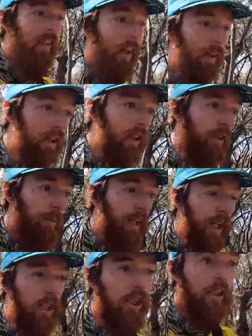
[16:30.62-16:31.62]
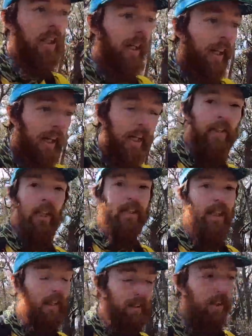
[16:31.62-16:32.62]
lowers cost of production,
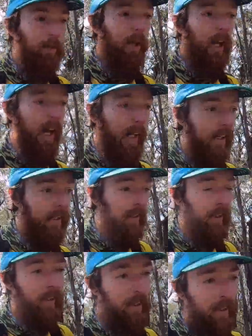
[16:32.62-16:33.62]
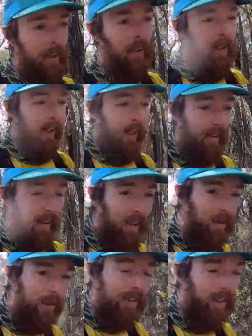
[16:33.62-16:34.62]
increases our aggregate supply. And the
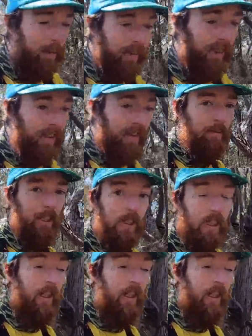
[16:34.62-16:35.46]
last one is subsidies. The most